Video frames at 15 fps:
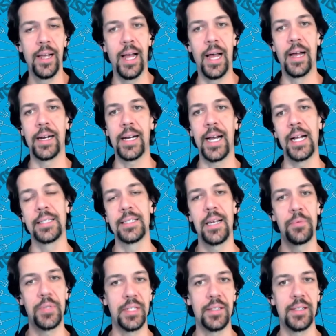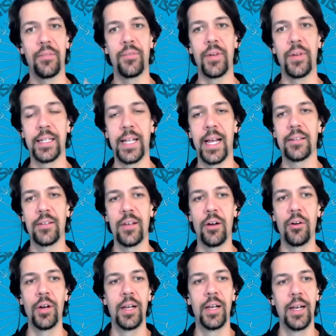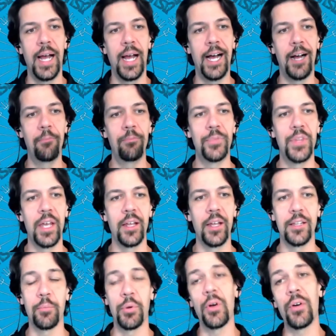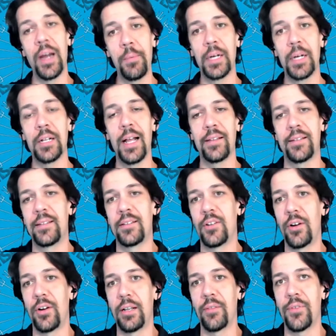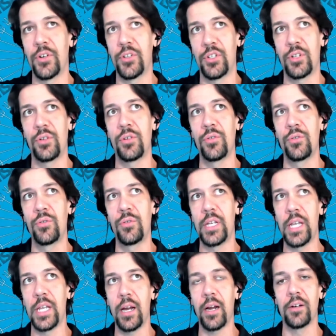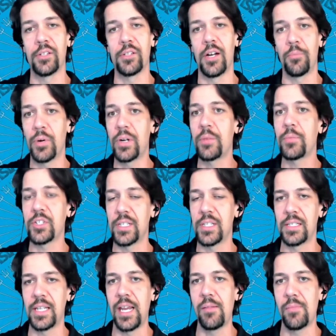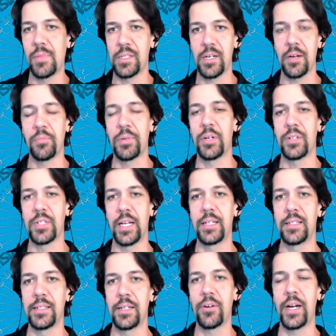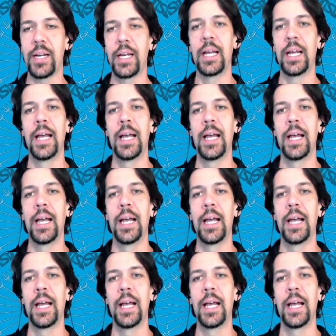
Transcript: concepts and stuff like that. So the programming classes during the first 2 years are pretty much the same as a computer science degree,